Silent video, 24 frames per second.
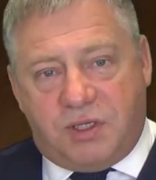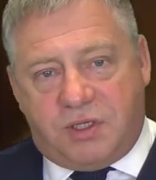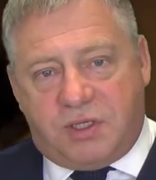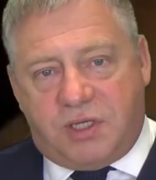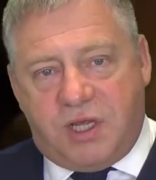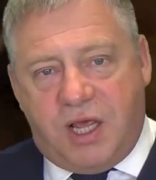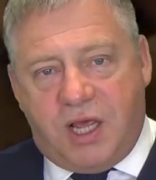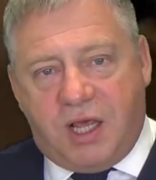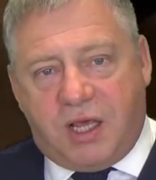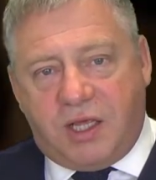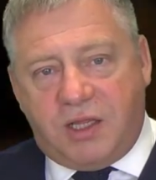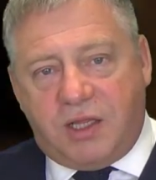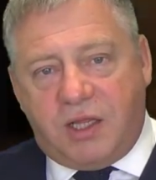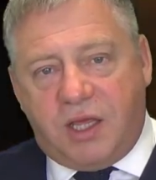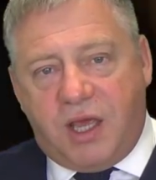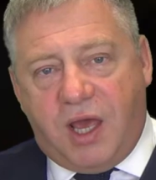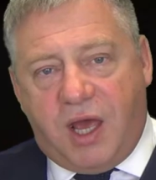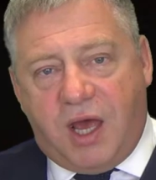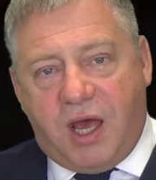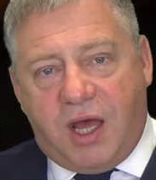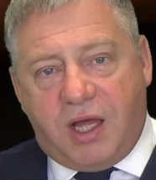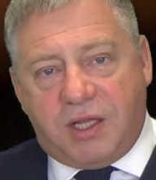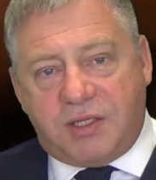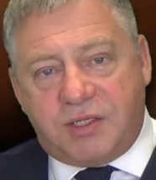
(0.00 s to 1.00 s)
taking the
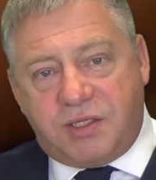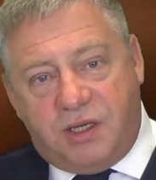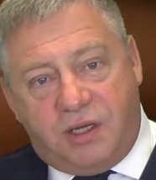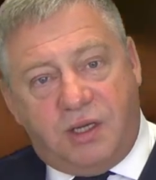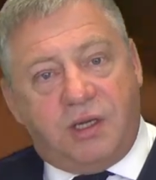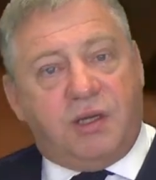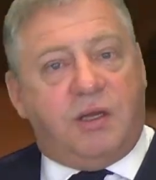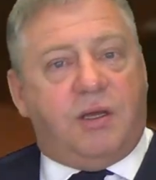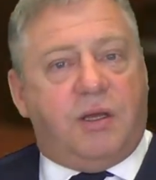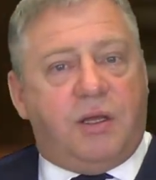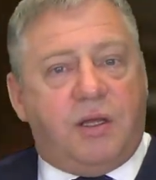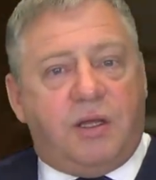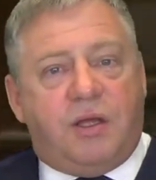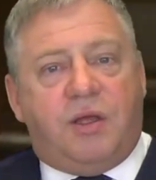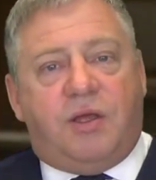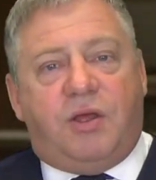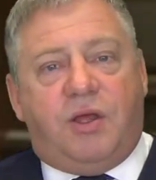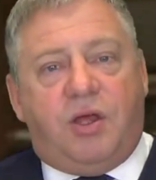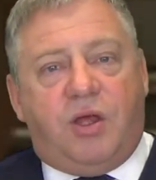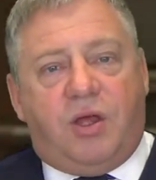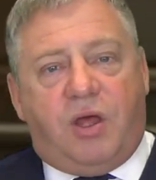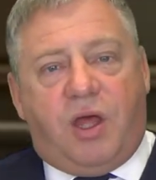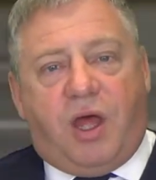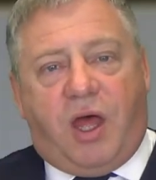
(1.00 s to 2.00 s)
art
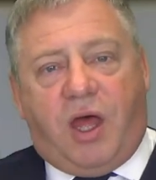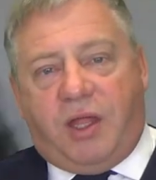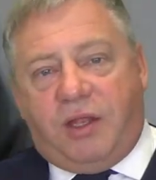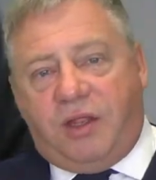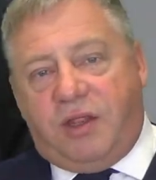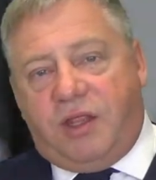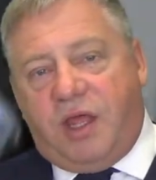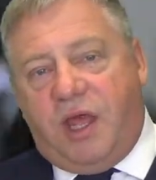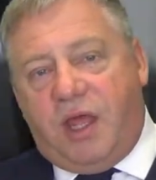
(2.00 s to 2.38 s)
and